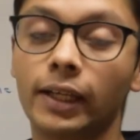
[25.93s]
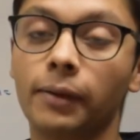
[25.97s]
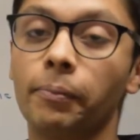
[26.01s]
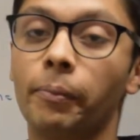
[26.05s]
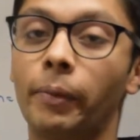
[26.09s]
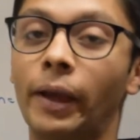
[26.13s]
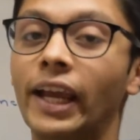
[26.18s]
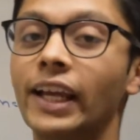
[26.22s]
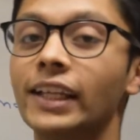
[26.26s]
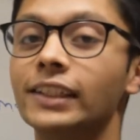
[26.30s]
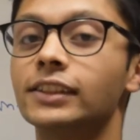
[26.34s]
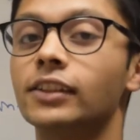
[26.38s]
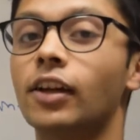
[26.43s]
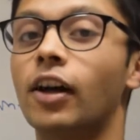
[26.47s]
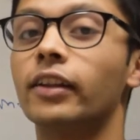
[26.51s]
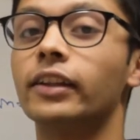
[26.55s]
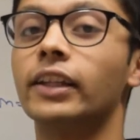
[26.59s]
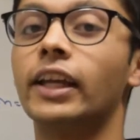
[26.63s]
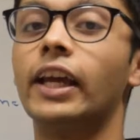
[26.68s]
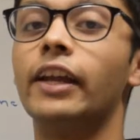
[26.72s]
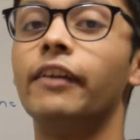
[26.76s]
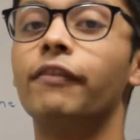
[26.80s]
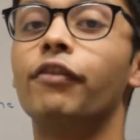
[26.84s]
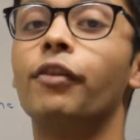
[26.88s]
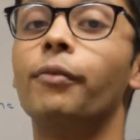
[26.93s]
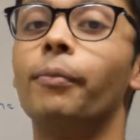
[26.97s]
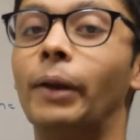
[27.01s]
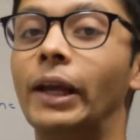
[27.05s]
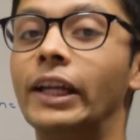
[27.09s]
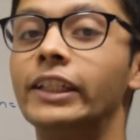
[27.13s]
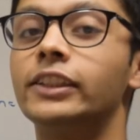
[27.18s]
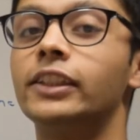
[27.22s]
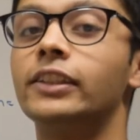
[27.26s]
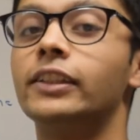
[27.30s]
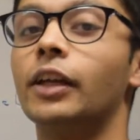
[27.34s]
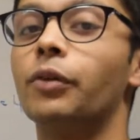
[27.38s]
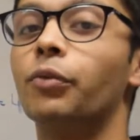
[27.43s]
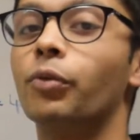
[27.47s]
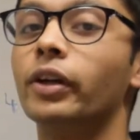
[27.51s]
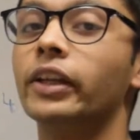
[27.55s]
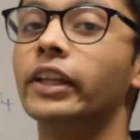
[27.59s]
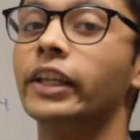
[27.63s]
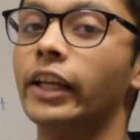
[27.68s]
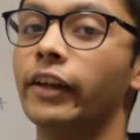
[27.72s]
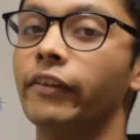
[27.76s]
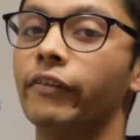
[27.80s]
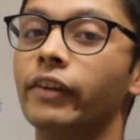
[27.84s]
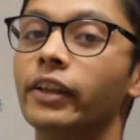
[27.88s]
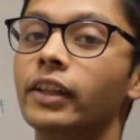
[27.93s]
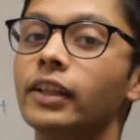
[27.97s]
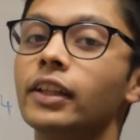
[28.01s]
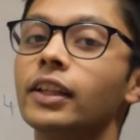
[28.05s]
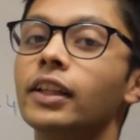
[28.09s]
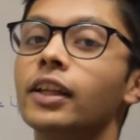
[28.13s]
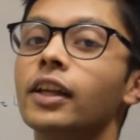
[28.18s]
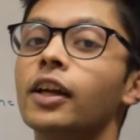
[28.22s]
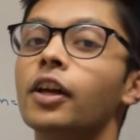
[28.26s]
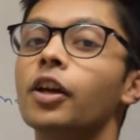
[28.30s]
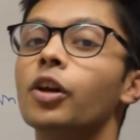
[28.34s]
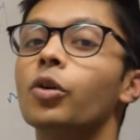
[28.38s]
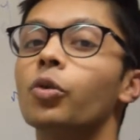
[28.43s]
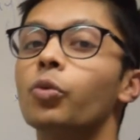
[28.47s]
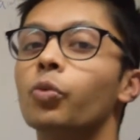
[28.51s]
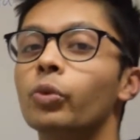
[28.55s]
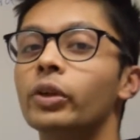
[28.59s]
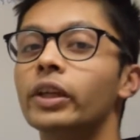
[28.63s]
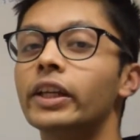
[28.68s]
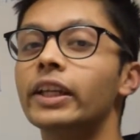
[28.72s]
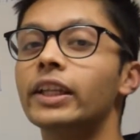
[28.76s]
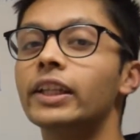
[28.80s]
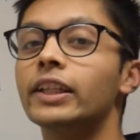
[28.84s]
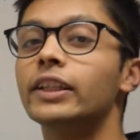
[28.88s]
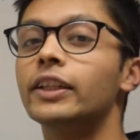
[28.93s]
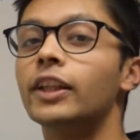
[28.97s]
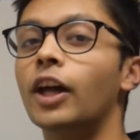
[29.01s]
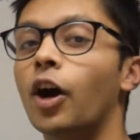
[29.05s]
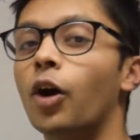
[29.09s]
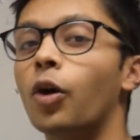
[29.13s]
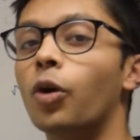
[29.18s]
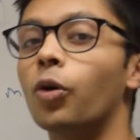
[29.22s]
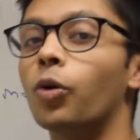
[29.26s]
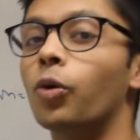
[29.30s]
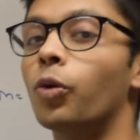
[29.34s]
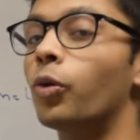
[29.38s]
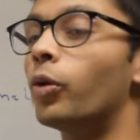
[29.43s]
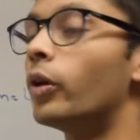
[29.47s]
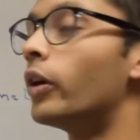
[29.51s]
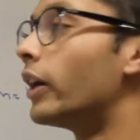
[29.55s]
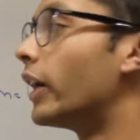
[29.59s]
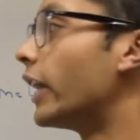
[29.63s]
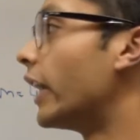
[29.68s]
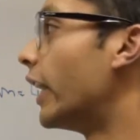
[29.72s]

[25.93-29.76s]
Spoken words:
Based on the information that we're given, we know